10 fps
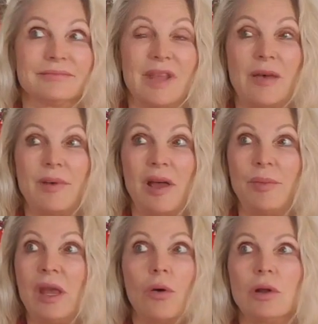That might
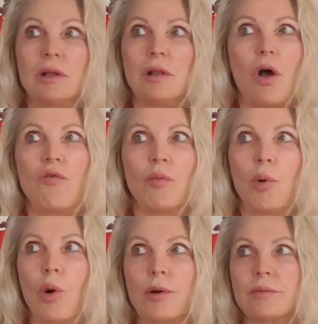be going a little
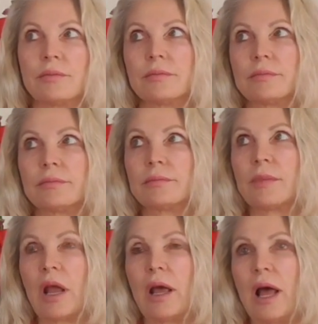overboard.
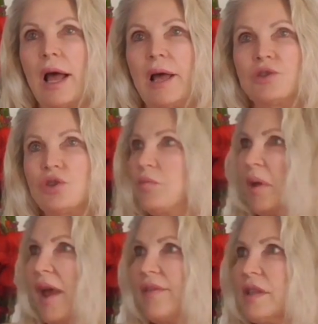I shouldn't
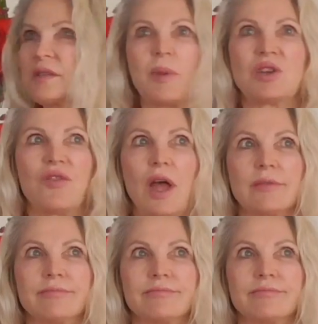be having this much fun.